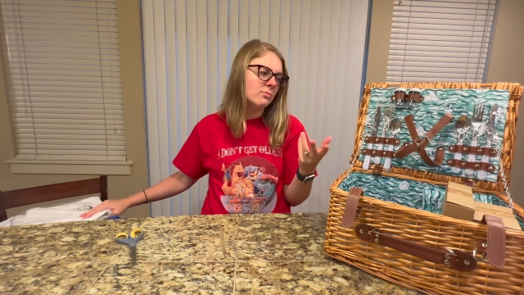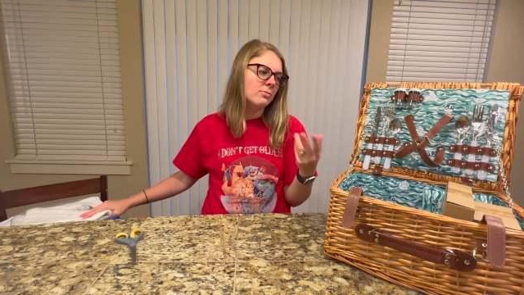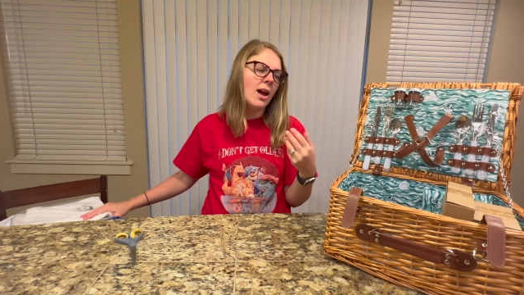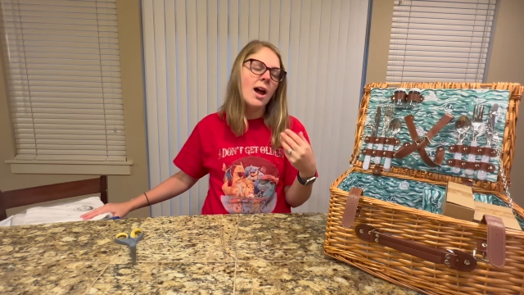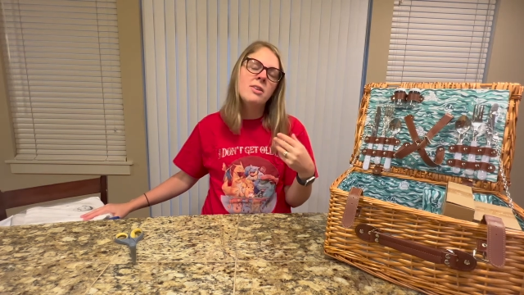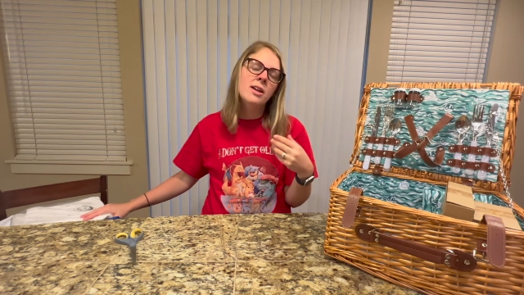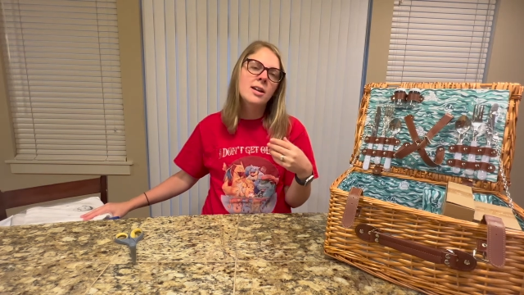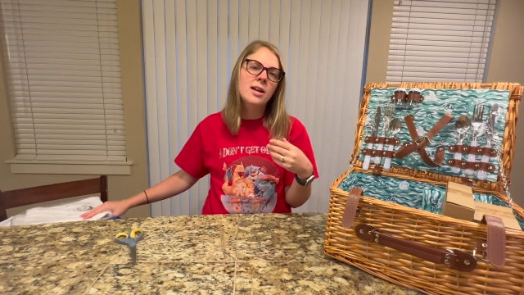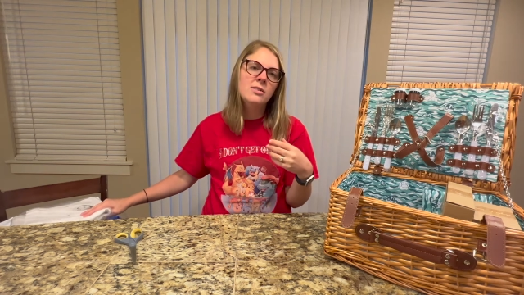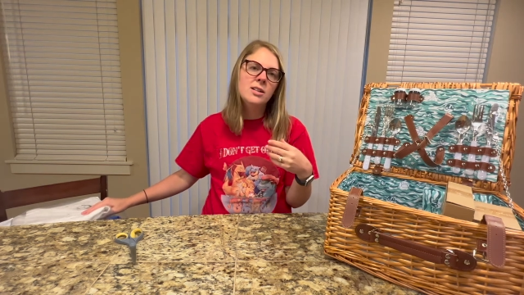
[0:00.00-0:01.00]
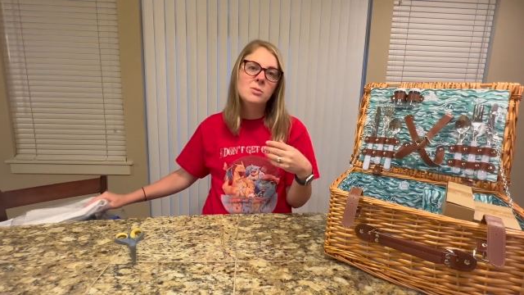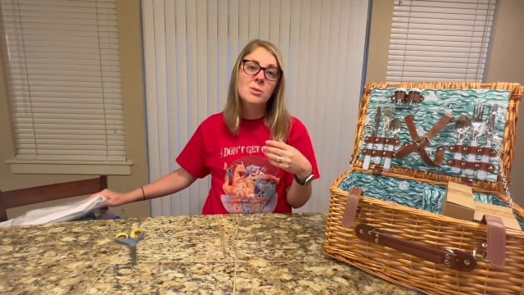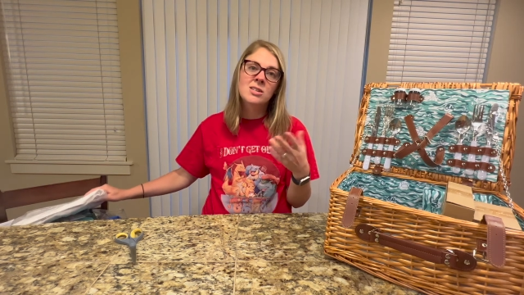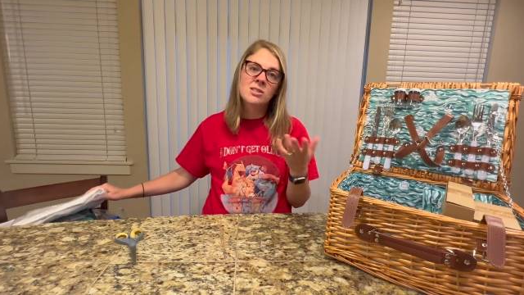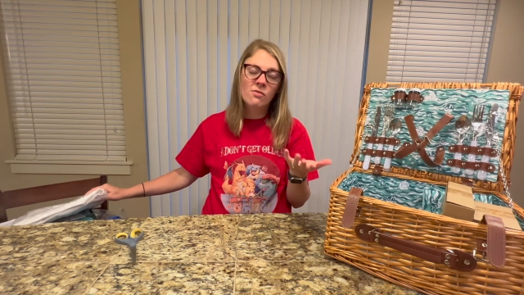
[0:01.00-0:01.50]
I think it kind of does,
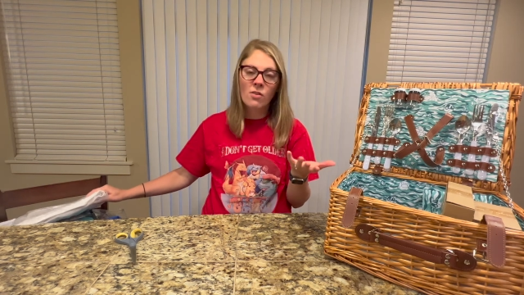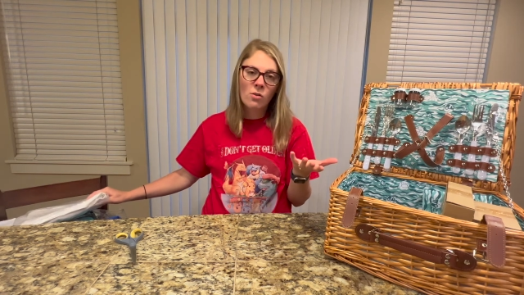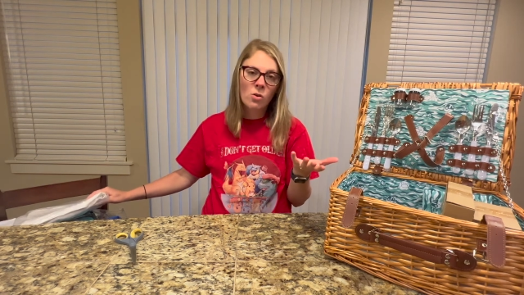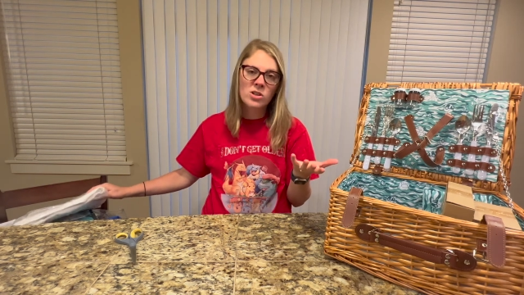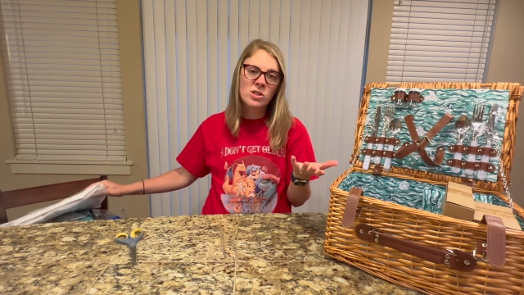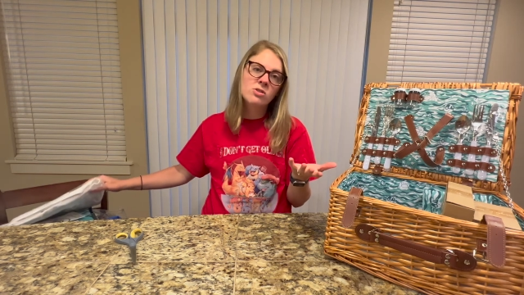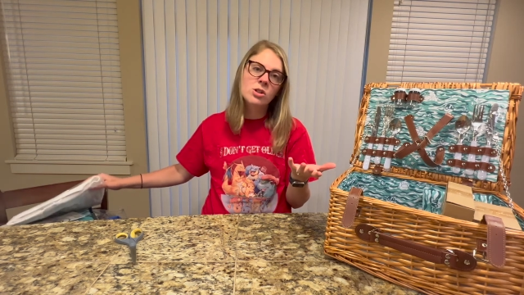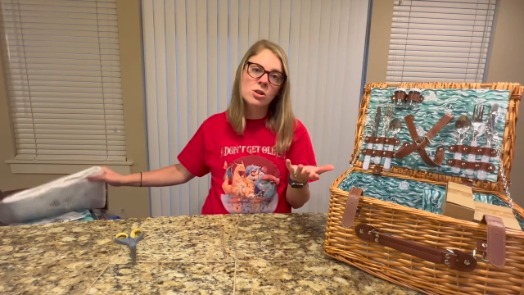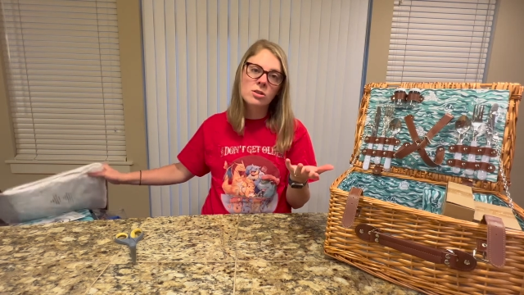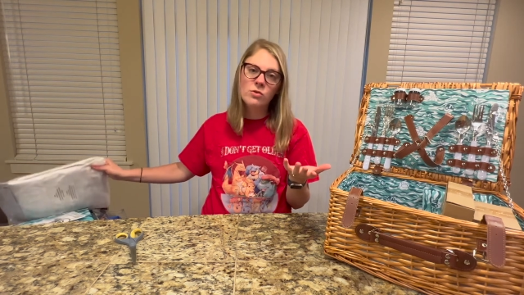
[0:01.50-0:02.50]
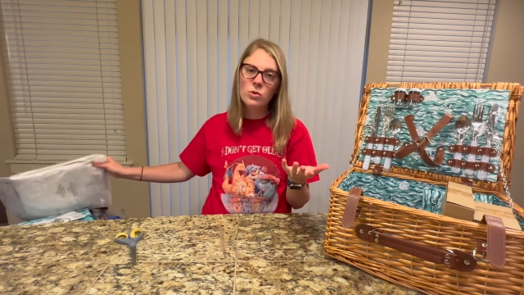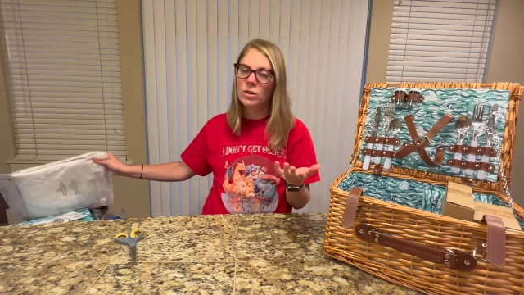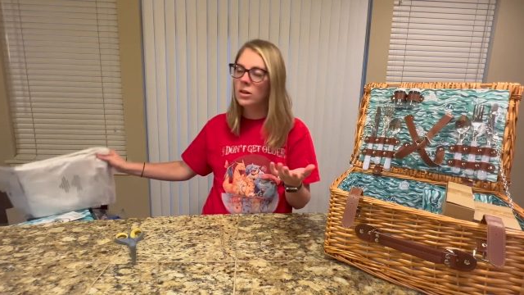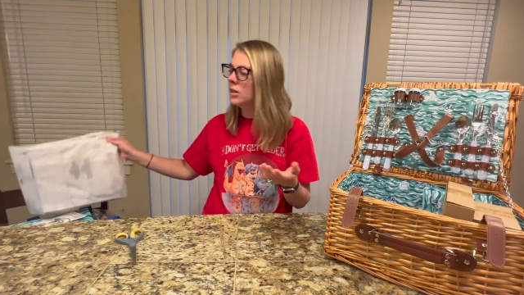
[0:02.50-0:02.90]
because of course you have to cook the food.